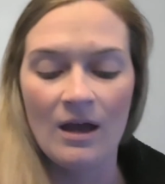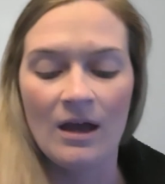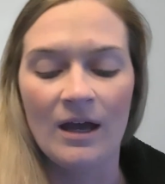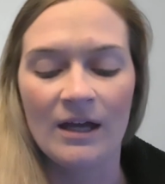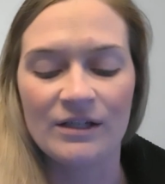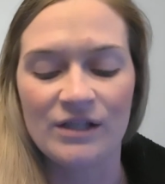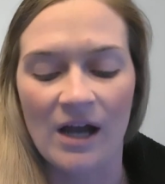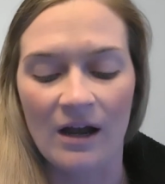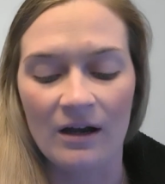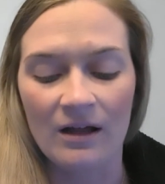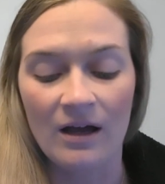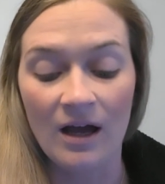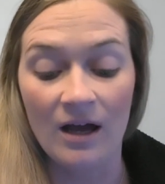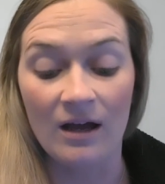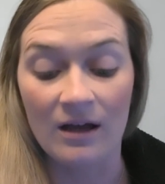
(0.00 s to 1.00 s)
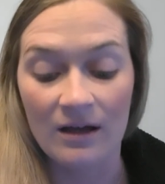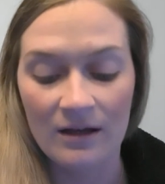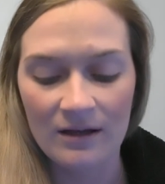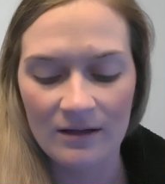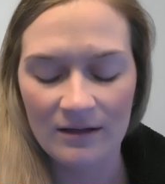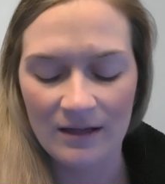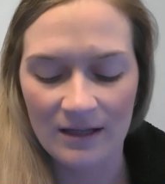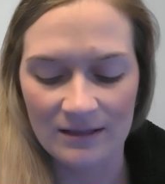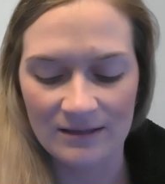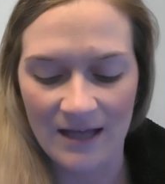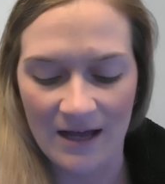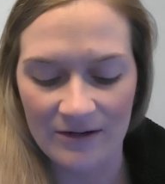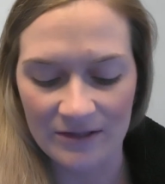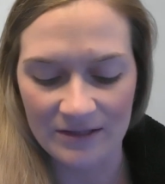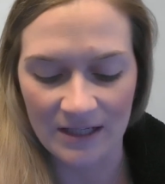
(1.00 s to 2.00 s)
I shouted, as
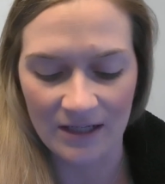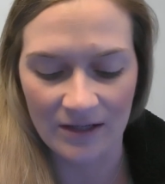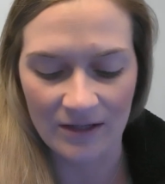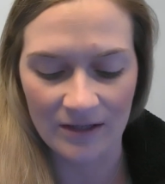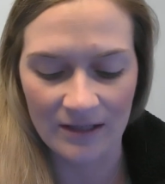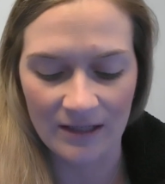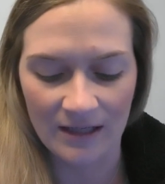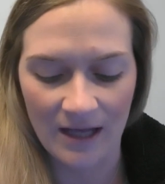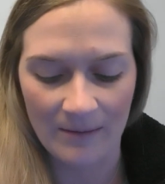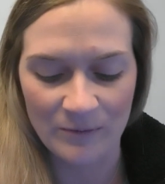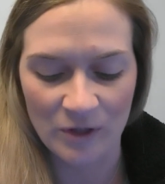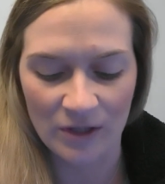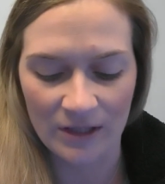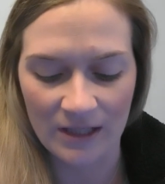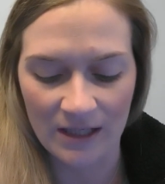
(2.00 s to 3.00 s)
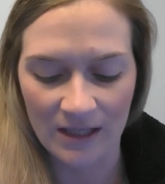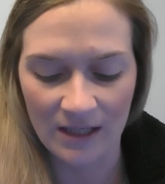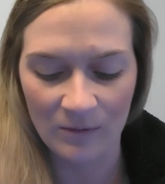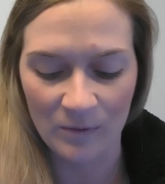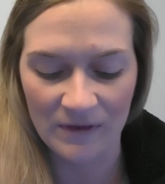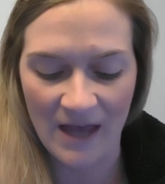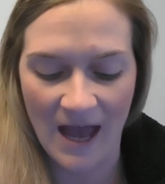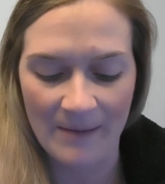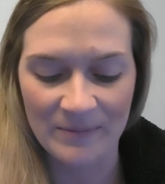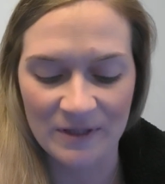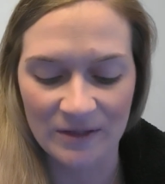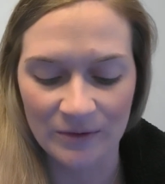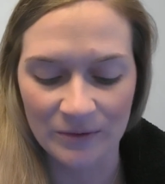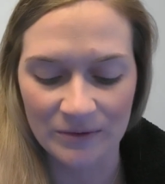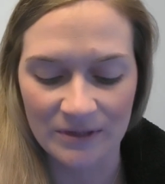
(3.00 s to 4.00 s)
loud as I could and kept on kicking with
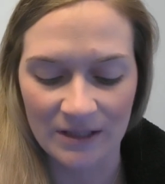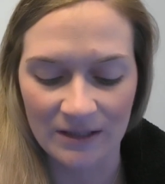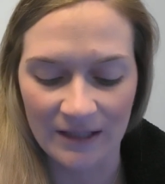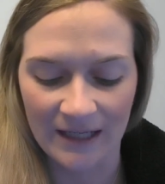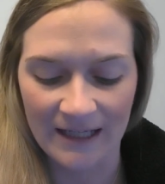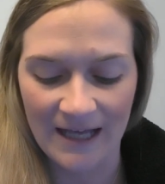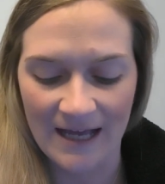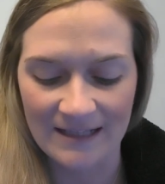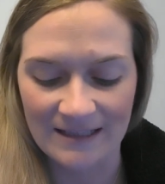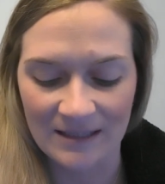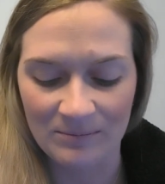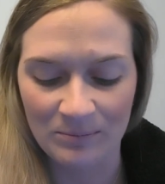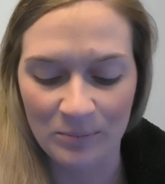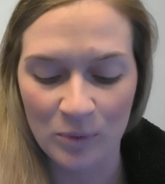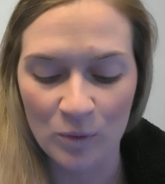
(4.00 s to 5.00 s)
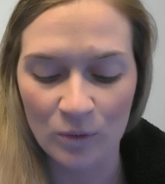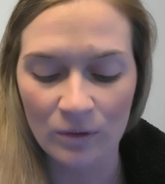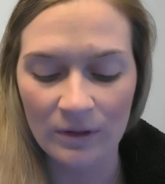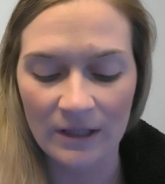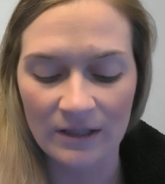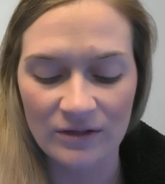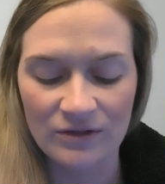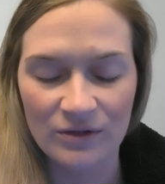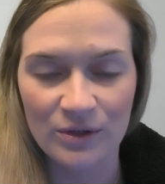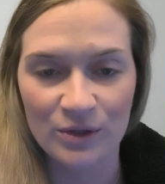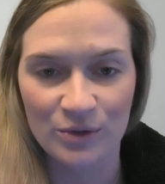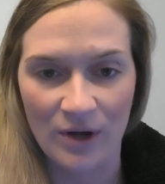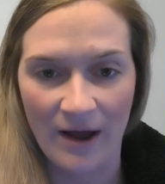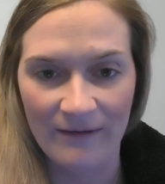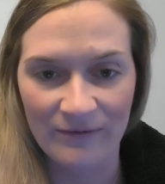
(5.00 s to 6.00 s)
absolute delight as he pulled into the
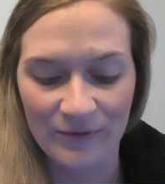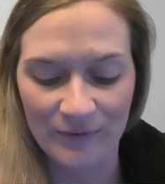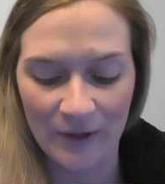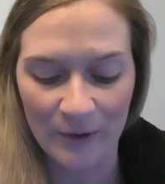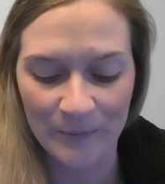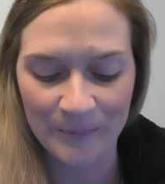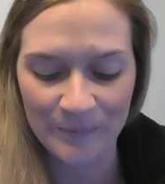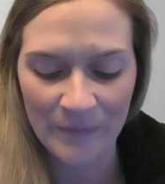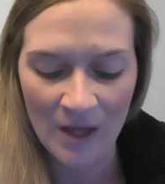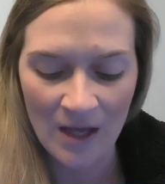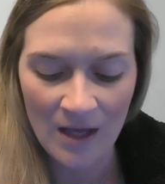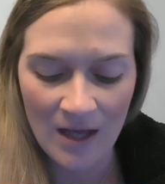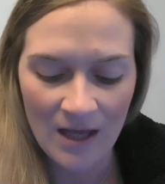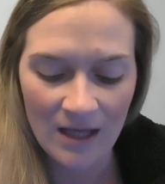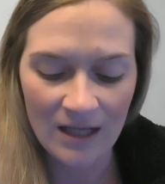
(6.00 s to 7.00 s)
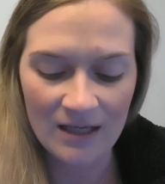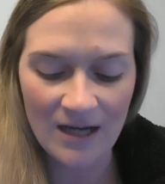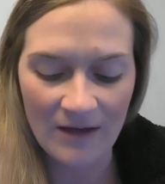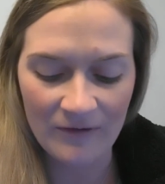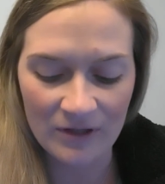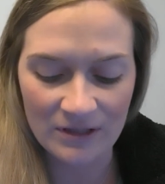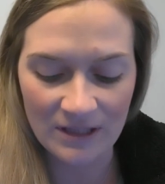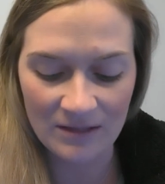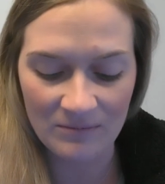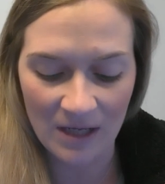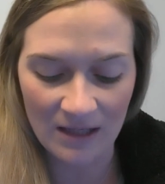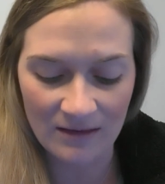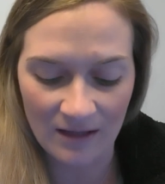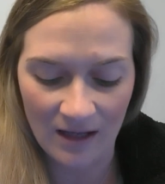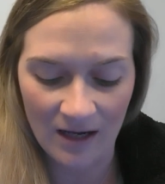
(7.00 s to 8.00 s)
drive-thru. He never did
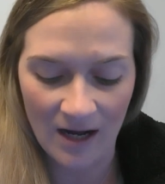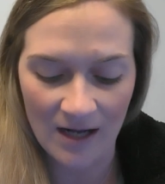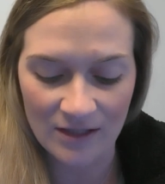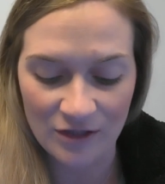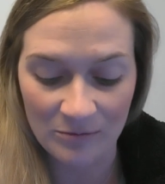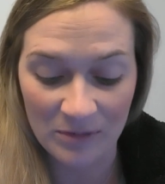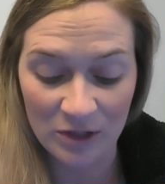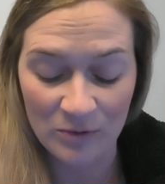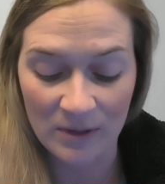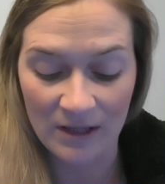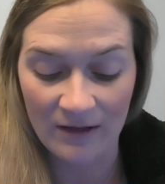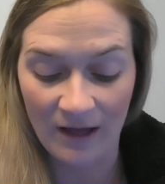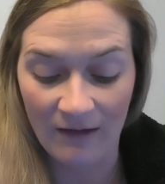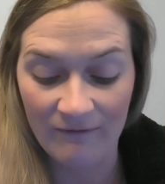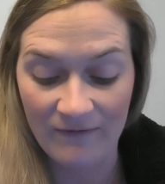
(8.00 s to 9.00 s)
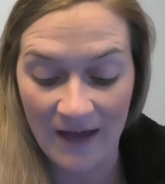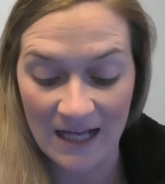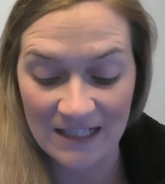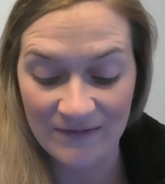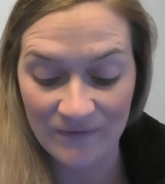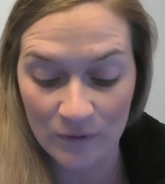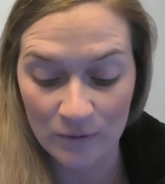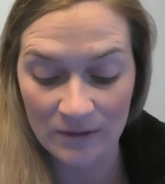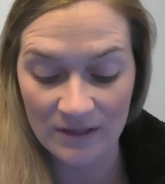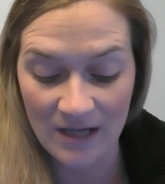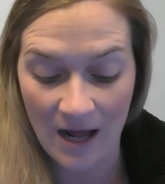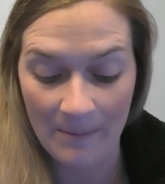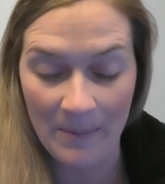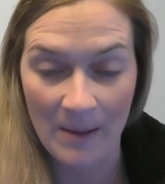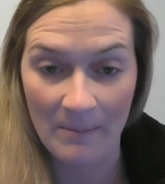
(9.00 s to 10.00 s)
make the connection between that fast food
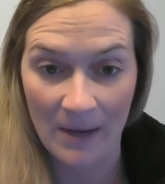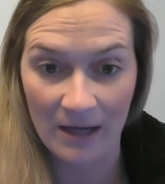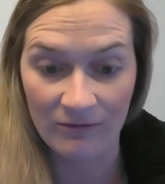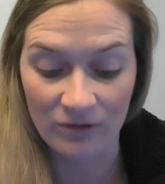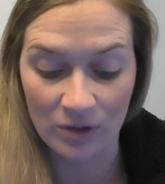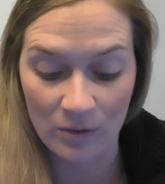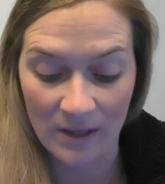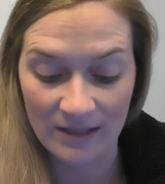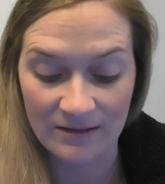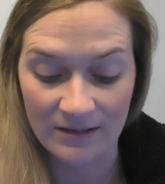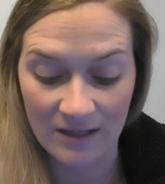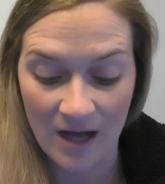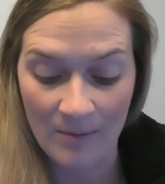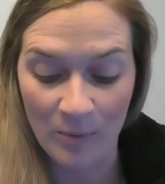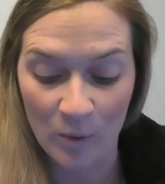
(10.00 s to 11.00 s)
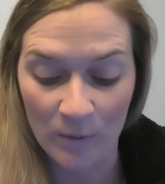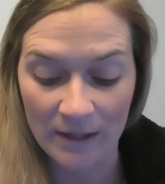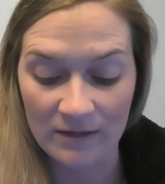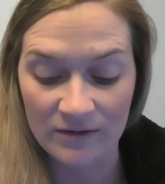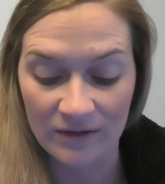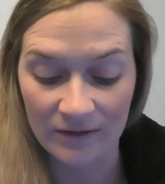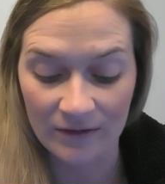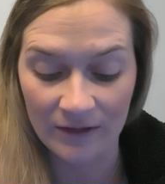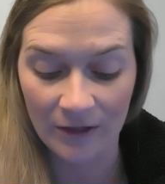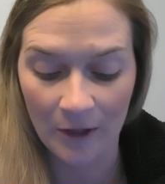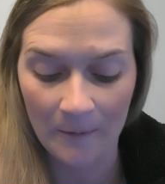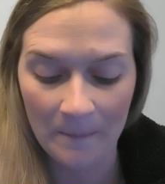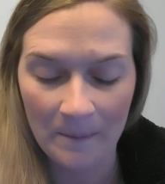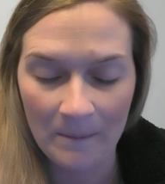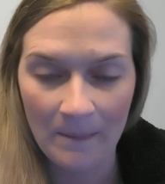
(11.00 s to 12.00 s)
stop and my request a couple weeks
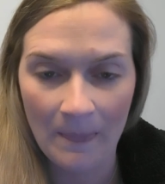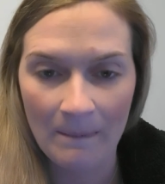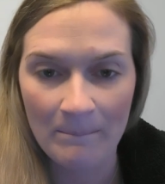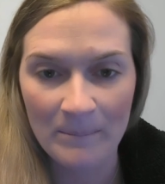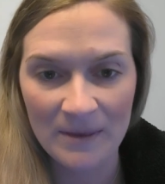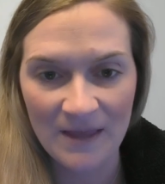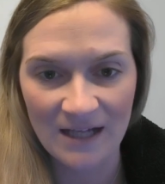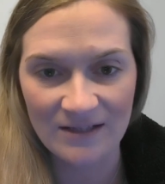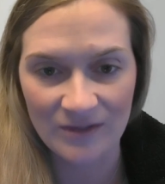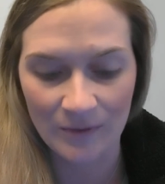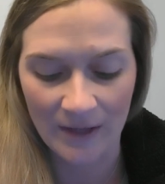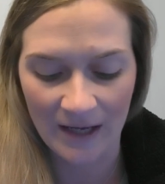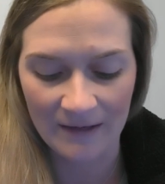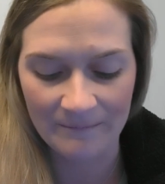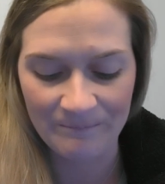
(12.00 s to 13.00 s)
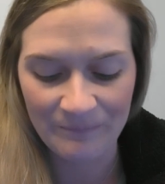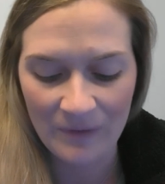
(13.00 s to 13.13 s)
earlier, but that's okay.